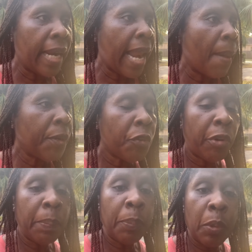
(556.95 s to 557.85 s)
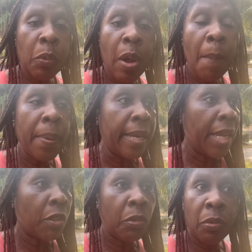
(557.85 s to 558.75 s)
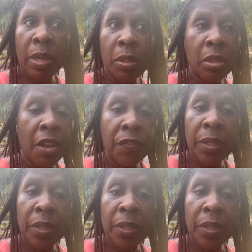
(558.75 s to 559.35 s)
the laboratory blew up and they threw the stuff